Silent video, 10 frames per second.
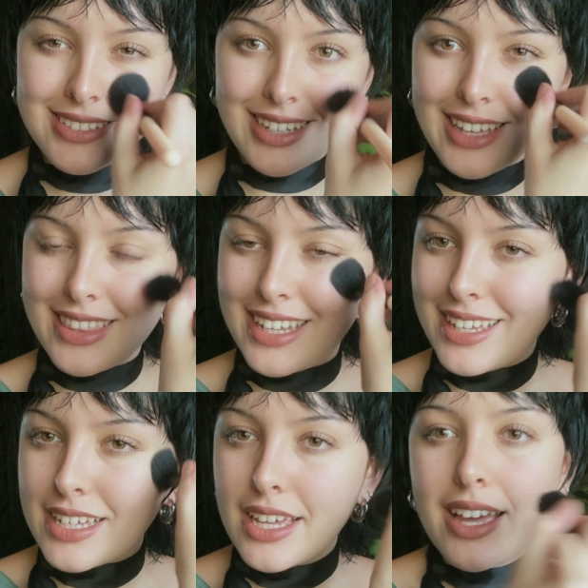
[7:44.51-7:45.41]
I
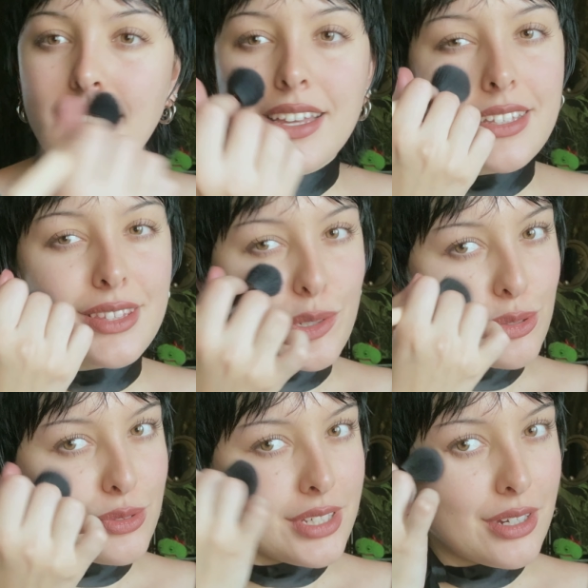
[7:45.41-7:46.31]
think the
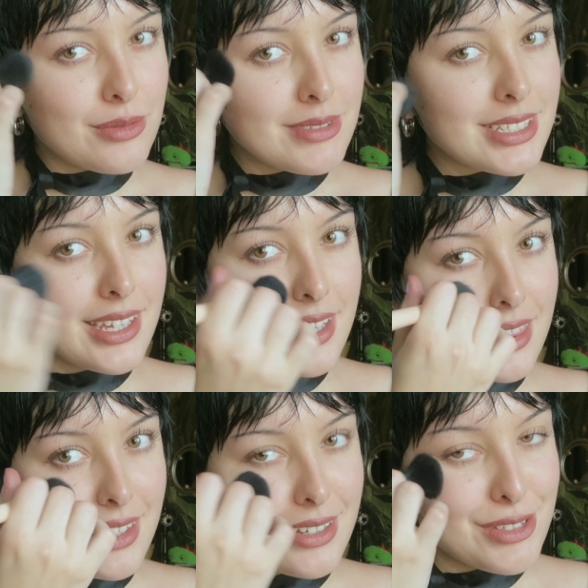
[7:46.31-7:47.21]
cool tones
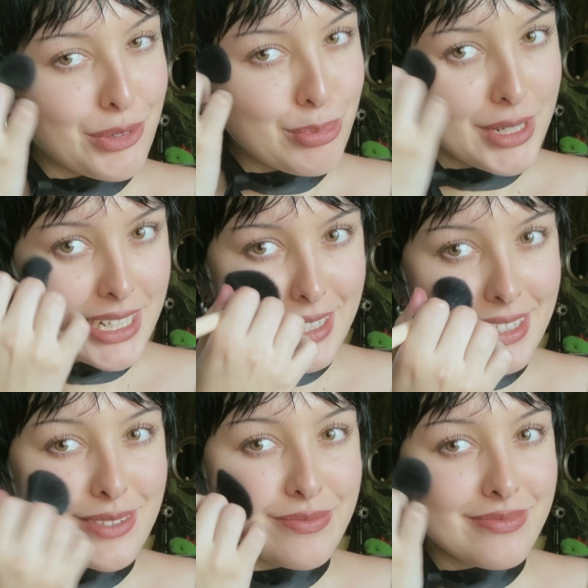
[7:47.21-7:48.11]
look so pretty,